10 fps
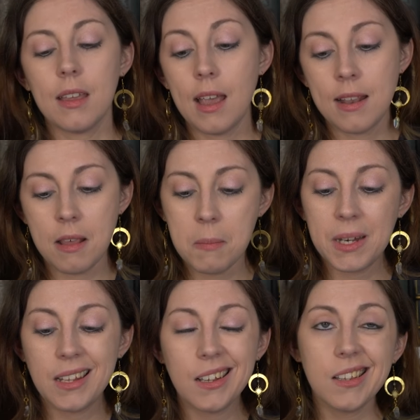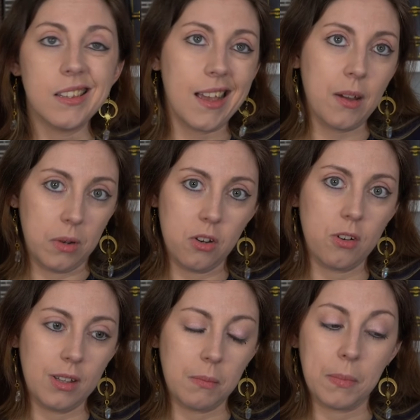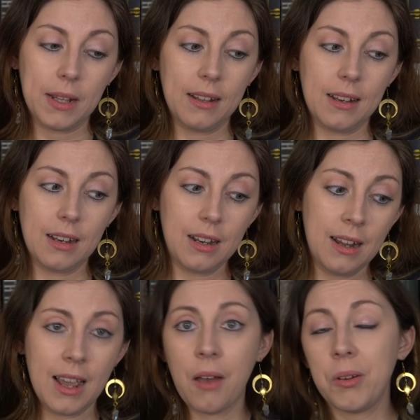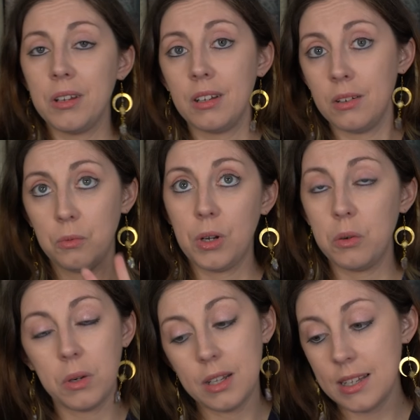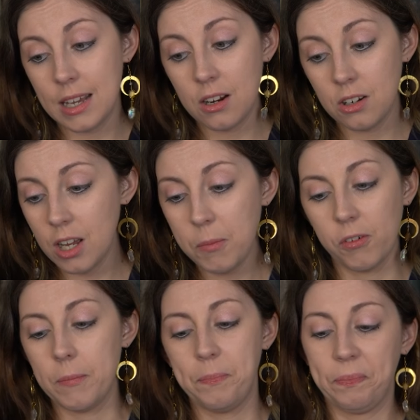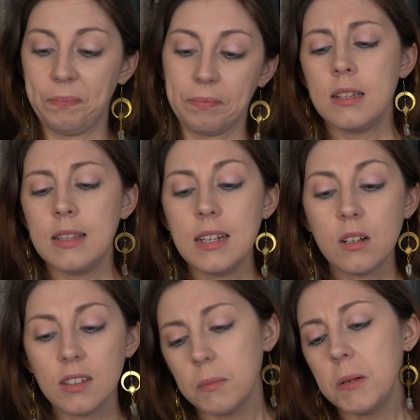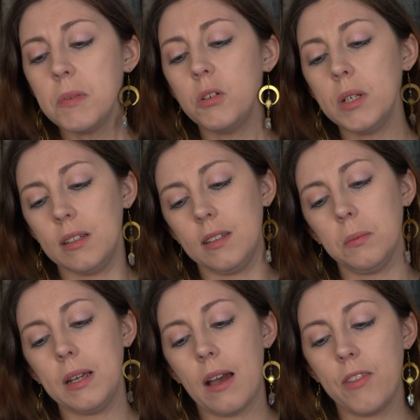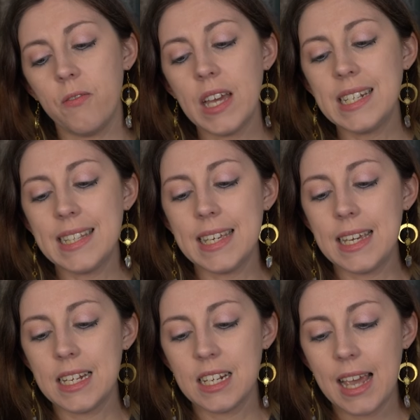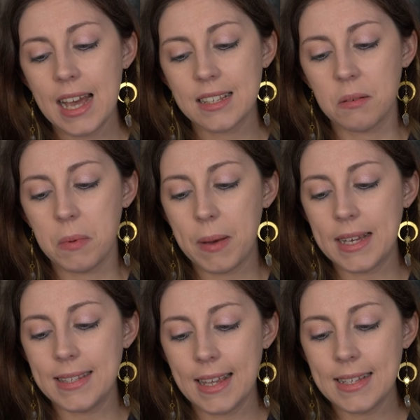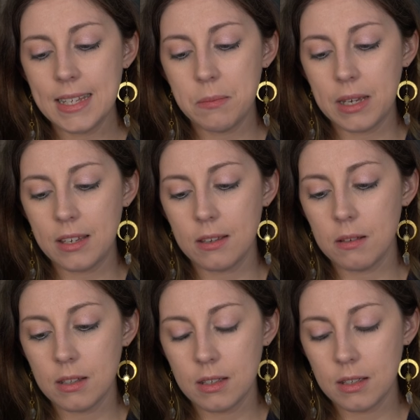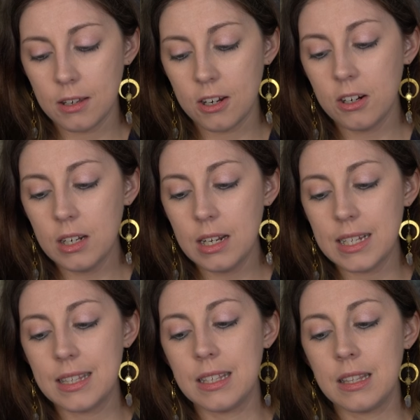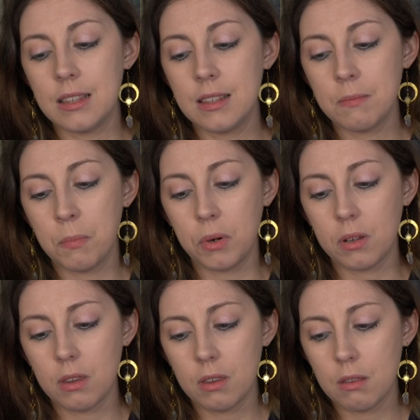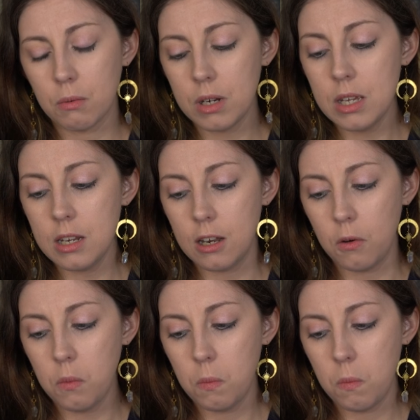It does sound interesting, but I haven't read where this character comes from. Then on September 12th, we have the fantasy Chasm by Stacey McCurran. Is the book 3? No.